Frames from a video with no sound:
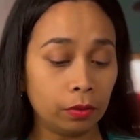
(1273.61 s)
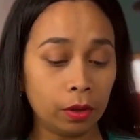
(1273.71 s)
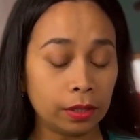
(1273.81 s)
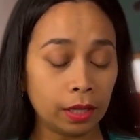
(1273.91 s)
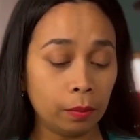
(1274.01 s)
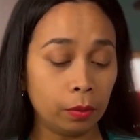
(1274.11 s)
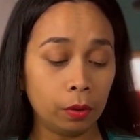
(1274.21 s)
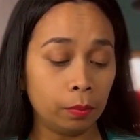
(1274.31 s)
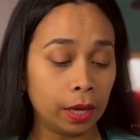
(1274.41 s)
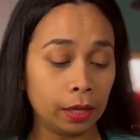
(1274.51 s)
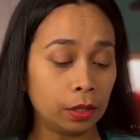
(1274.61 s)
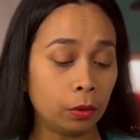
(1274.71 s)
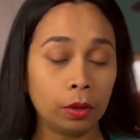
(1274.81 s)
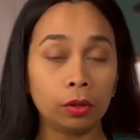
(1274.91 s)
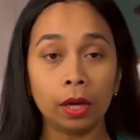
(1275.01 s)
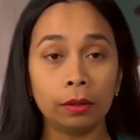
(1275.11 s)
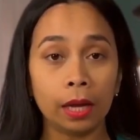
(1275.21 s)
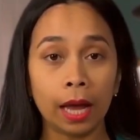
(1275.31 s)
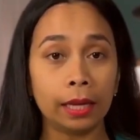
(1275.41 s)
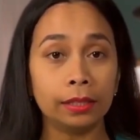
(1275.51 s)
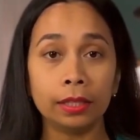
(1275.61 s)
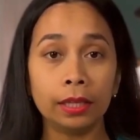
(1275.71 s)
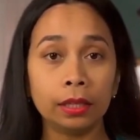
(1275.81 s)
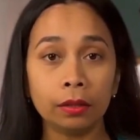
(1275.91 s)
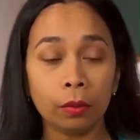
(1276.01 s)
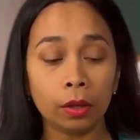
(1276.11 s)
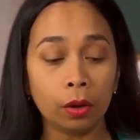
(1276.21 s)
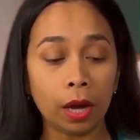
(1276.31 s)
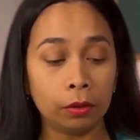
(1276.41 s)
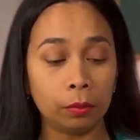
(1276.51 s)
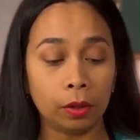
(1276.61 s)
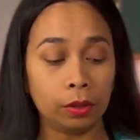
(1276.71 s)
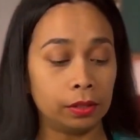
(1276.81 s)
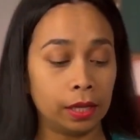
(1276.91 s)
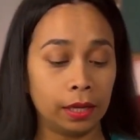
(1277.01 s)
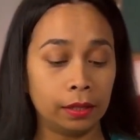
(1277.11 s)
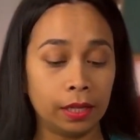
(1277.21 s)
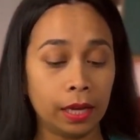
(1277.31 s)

for example, make it when you have a high tea, when you have a birthday.